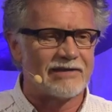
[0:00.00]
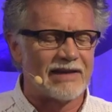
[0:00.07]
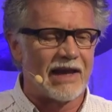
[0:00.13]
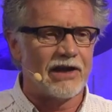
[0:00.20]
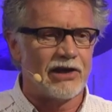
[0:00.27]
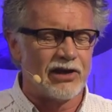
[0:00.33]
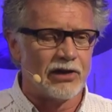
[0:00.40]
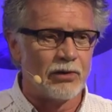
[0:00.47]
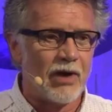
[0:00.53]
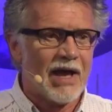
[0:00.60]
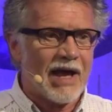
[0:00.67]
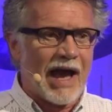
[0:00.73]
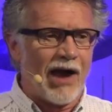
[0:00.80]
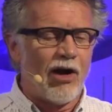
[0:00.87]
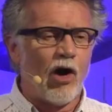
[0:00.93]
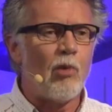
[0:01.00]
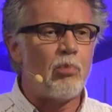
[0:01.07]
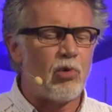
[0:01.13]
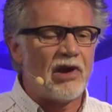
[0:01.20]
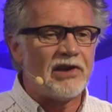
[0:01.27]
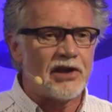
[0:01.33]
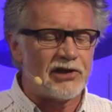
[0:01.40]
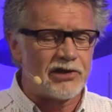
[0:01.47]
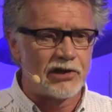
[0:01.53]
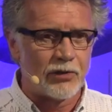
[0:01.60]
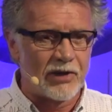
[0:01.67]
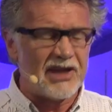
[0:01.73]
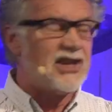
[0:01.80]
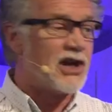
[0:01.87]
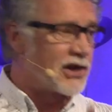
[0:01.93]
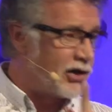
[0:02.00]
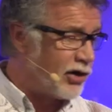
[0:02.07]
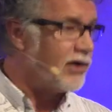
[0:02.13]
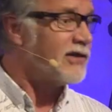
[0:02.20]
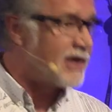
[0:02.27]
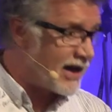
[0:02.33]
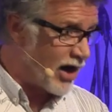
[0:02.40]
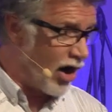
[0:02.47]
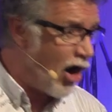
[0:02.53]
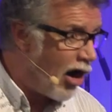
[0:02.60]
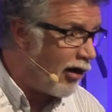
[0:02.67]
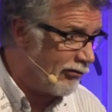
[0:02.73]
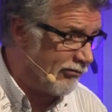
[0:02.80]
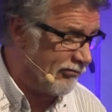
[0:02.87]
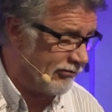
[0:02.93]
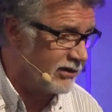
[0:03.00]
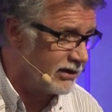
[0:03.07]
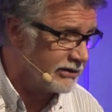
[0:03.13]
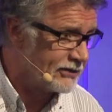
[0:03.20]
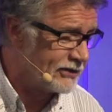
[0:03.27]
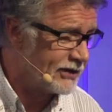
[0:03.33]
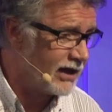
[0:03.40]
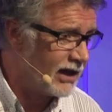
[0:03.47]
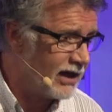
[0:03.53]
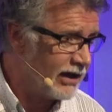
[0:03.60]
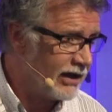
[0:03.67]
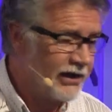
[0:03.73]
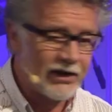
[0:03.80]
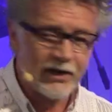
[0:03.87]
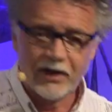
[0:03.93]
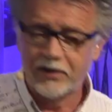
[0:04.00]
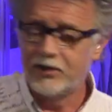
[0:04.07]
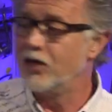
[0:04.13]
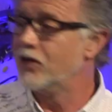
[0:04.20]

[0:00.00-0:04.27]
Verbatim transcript: like you, I hope when you do it, you cut it off. You